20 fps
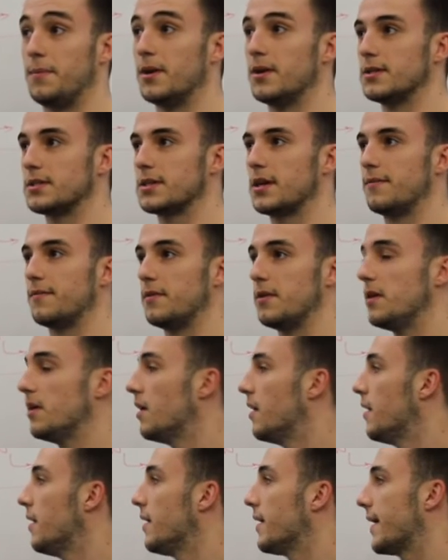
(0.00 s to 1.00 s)
peer
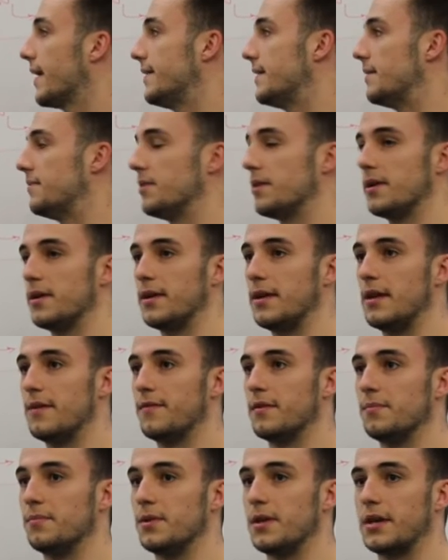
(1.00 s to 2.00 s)
discovery, Kademlia
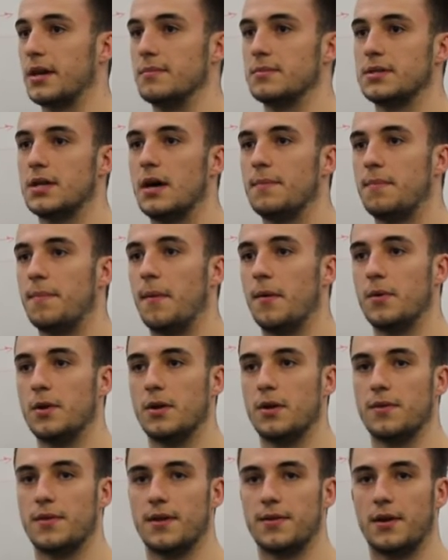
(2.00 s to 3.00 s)
inevitably comes up, but we
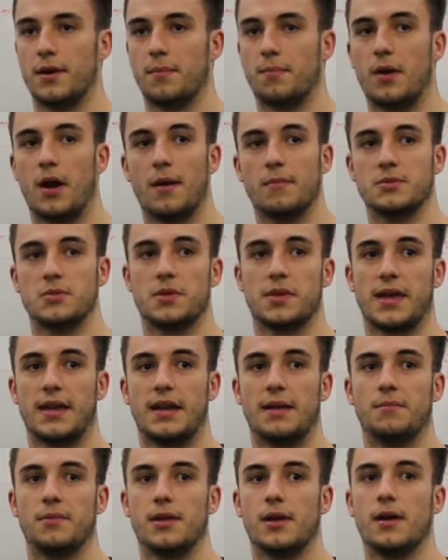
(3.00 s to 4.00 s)
know that there are problems with
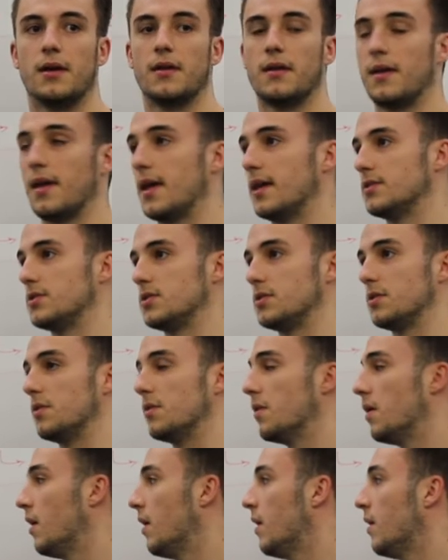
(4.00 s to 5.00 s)
Kademlia, and
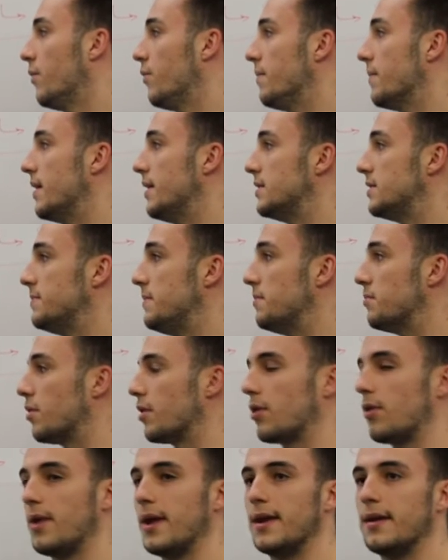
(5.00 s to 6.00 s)
so we might need to be more
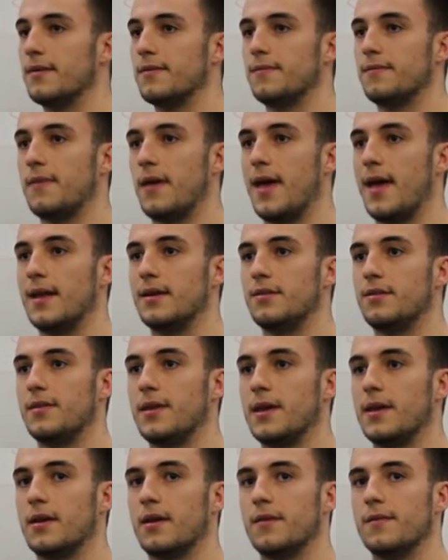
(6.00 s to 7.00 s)
creative and
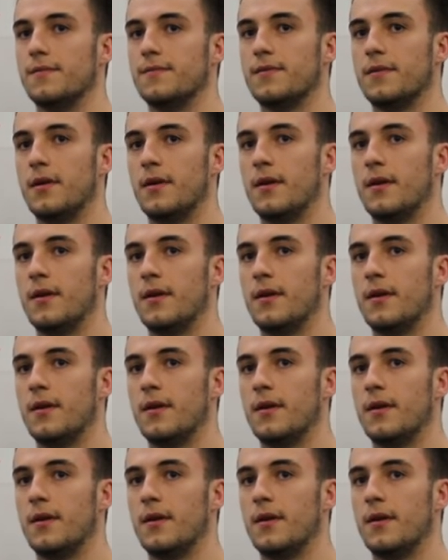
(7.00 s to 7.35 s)
think of